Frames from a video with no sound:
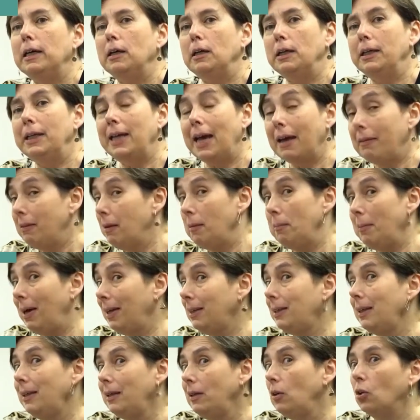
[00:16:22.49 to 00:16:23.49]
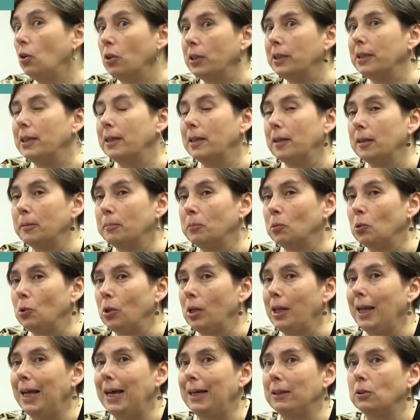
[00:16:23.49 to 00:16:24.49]
And I also
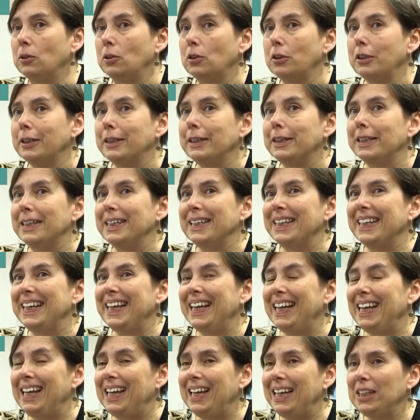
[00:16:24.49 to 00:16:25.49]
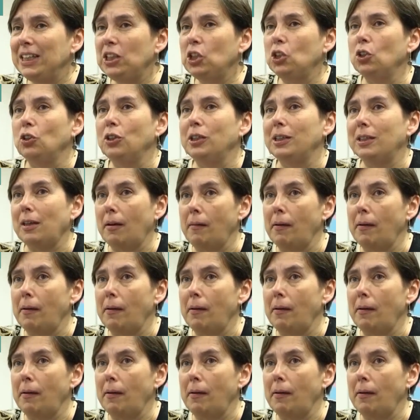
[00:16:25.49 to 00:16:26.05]
have to be very clear,